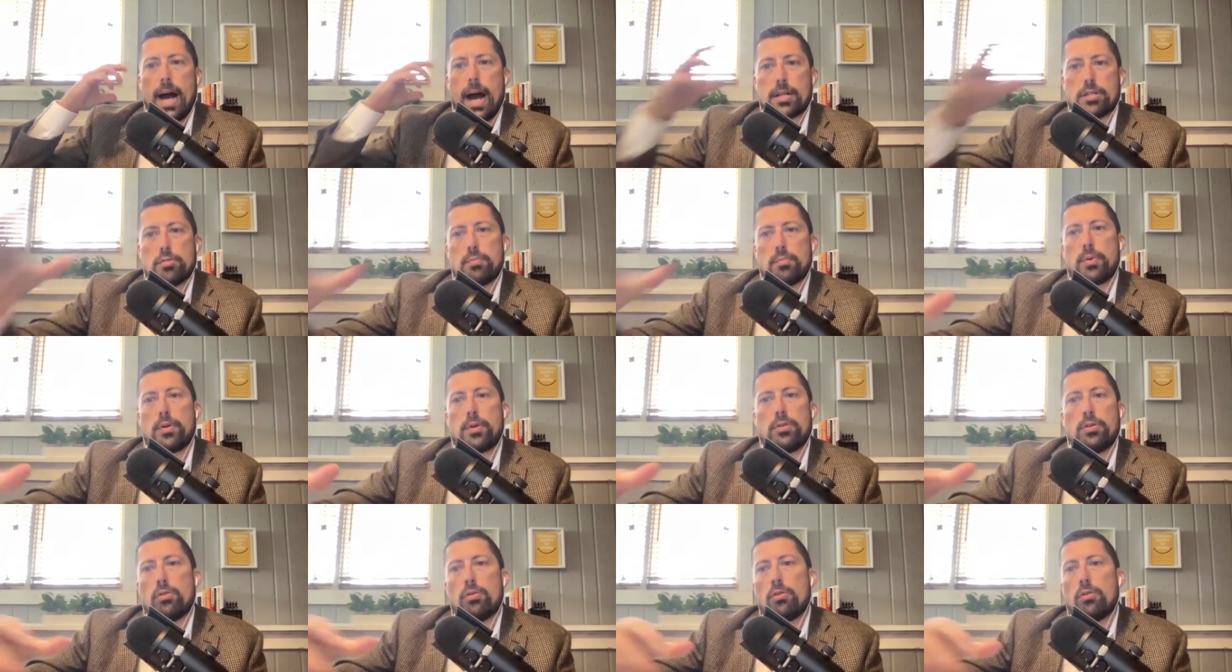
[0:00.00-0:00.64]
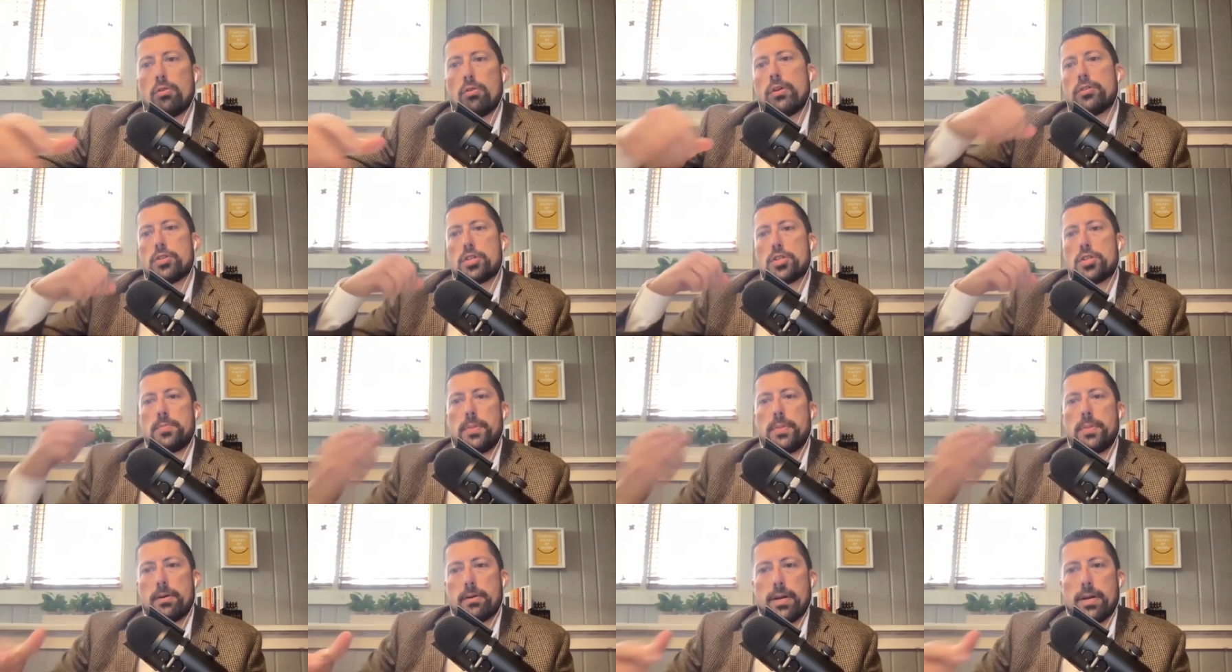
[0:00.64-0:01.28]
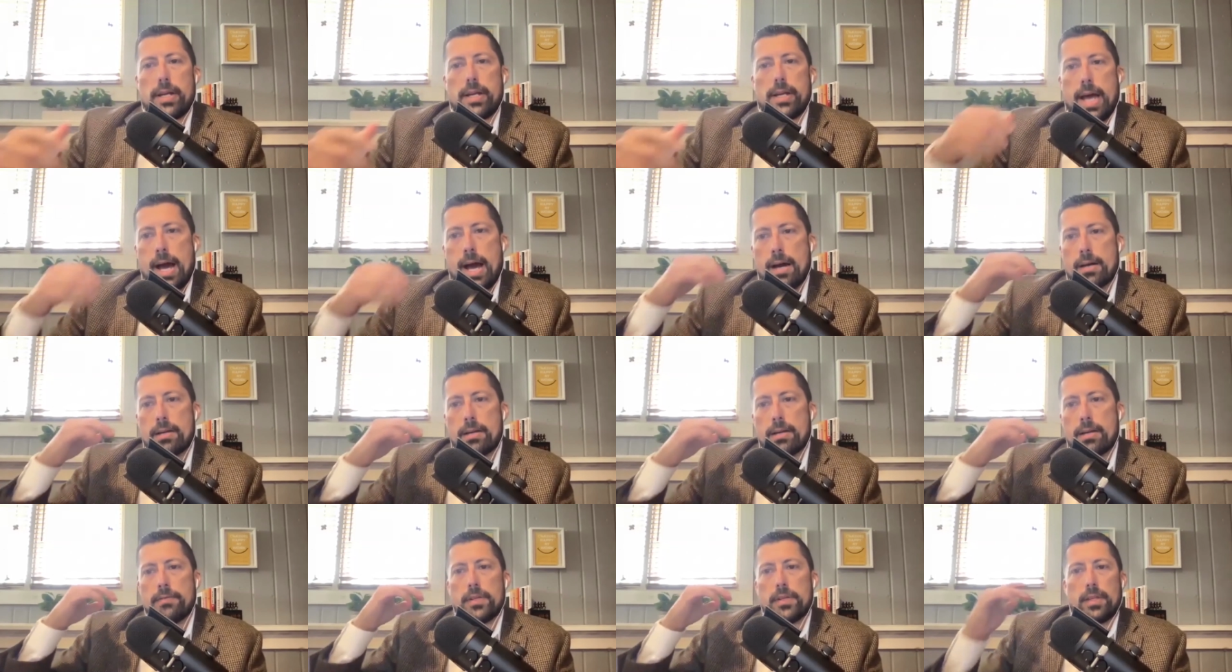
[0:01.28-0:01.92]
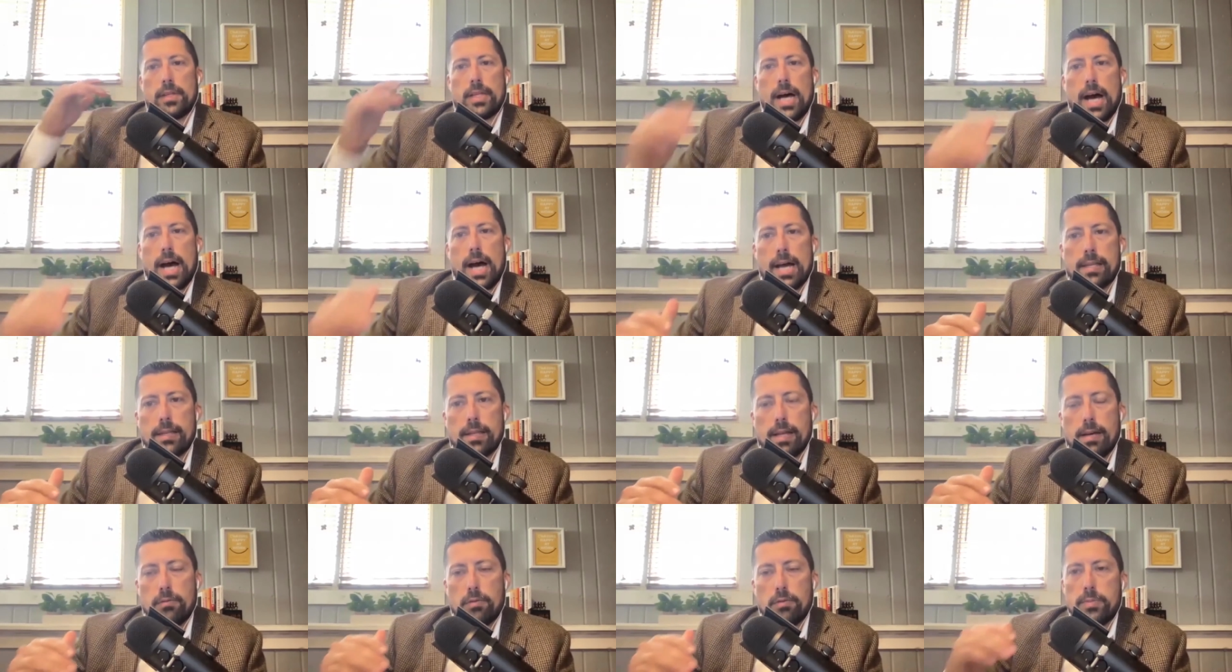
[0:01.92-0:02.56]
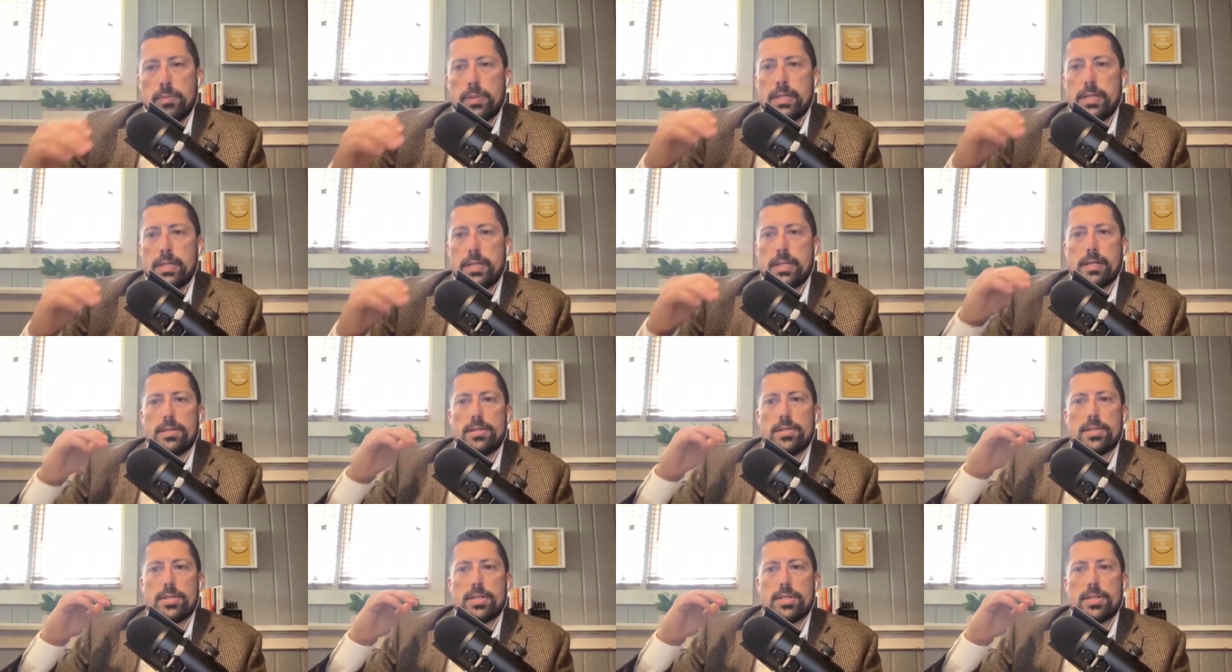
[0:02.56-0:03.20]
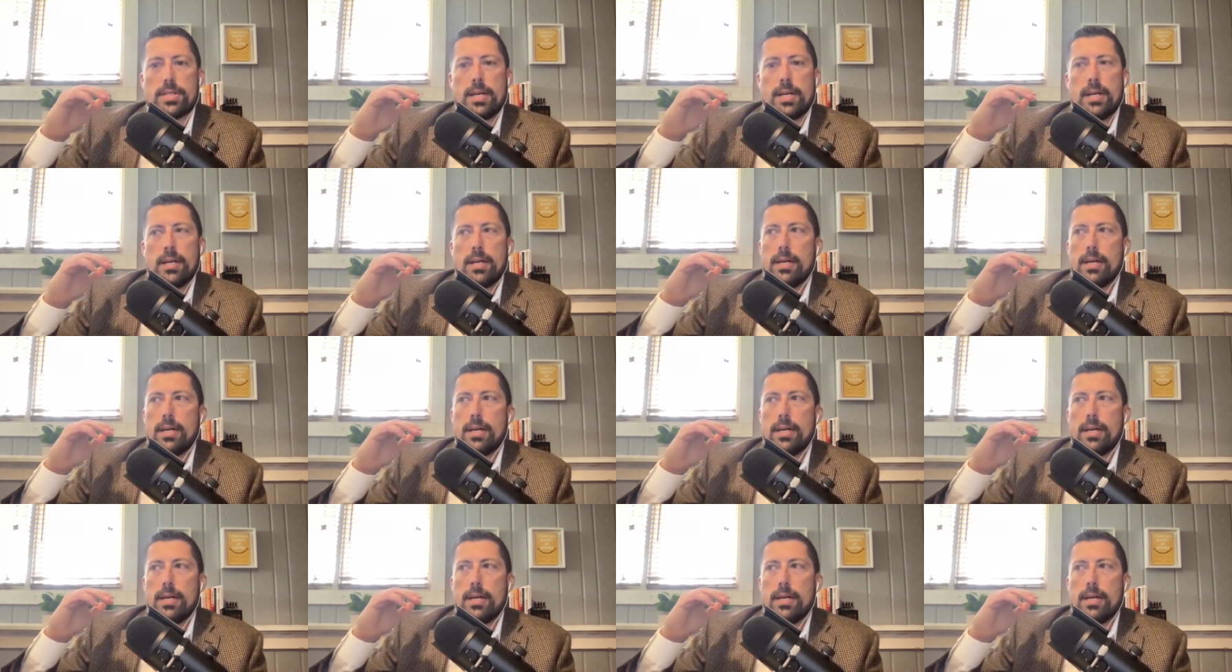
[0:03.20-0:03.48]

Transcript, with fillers: entrepreneurial spirit out of the line level because